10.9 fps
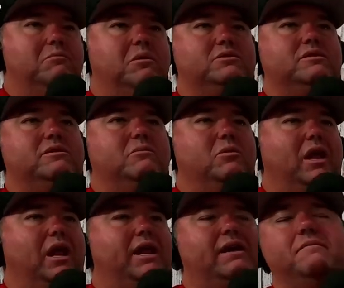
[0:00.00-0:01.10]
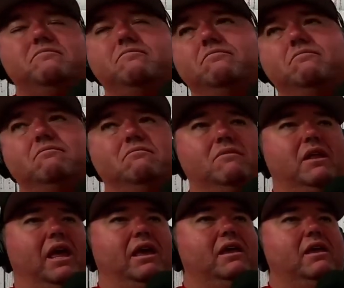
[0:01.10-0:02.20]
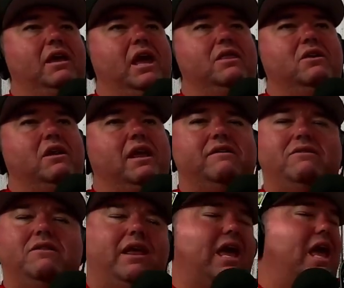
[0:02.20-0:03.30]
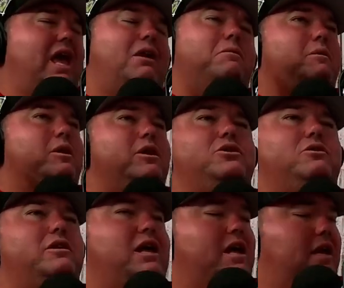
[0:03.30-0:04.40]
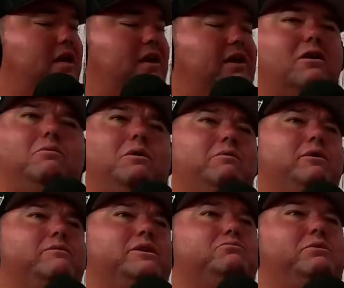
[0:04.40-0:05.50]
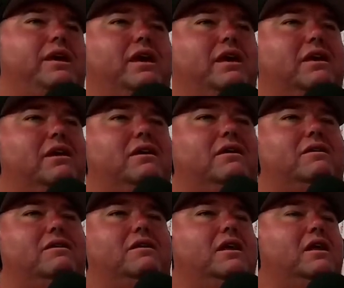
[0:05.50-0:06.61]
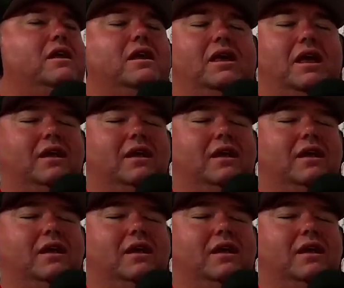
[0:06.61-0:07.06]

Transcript: most of them were like, just going through the motion. Yeah, they're like they're like, hey, what are we gonna do tonight? You know, what are we doing going, this weekend? Going through the motions.